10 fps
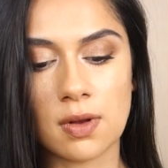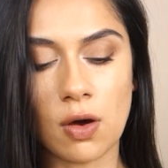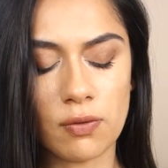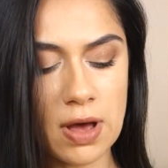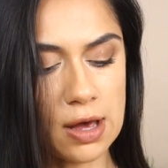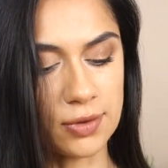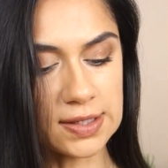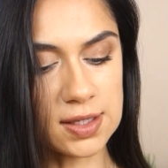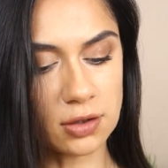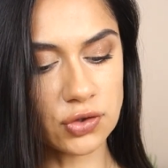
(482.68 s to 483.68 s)
Oh wow,
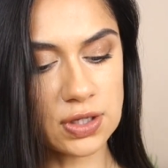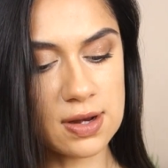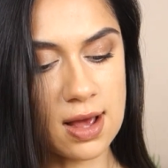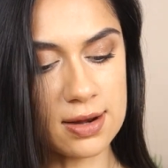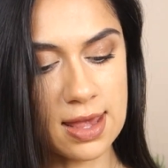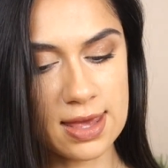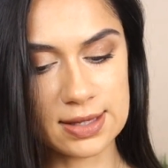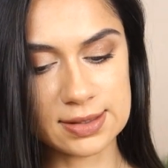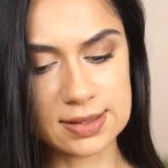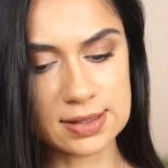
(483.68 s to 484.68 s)
that's actually not
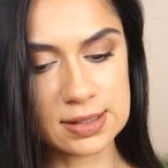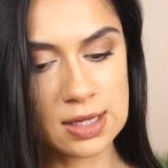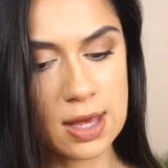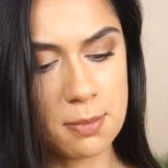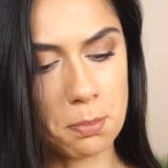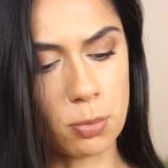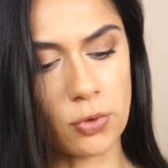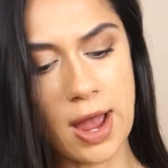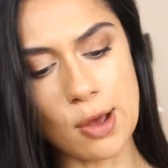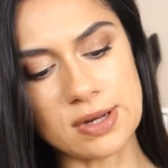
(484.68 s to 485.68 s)
as
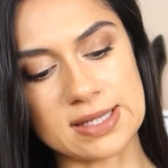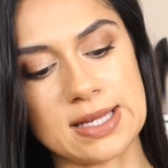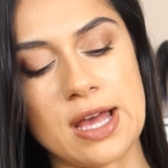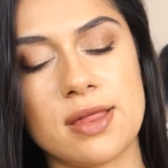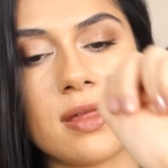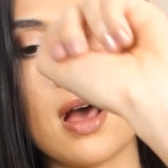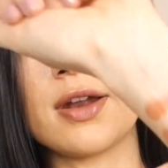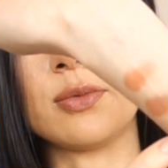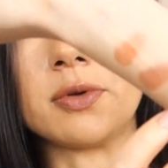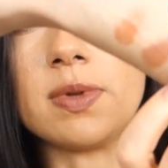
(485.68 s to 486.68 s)
brown as I thought
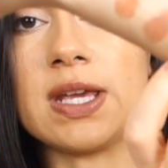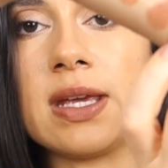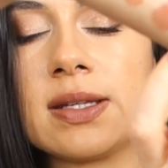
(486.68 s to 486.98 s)
it would be.